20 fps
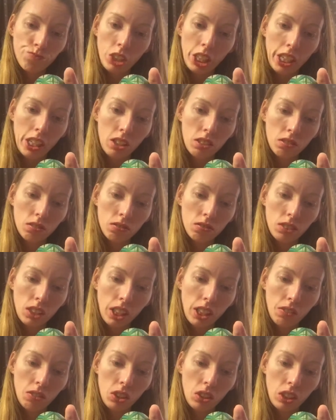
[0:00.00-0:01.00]
yeah, I
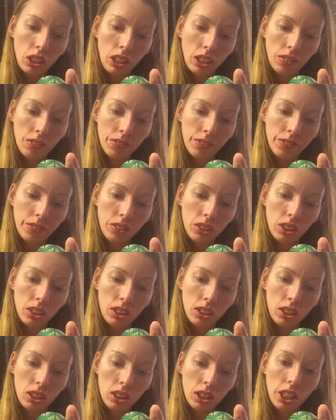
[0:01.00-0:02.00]
have no idea.
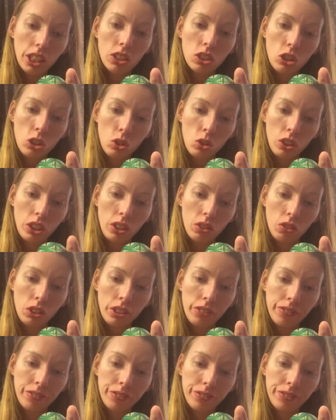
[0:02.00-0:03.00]
It's the green
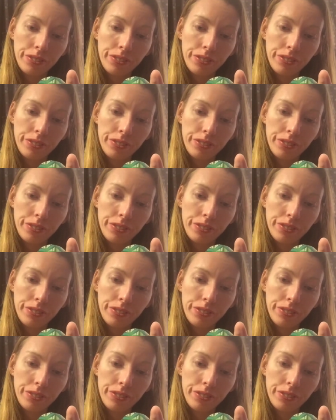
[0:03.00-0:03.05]
one.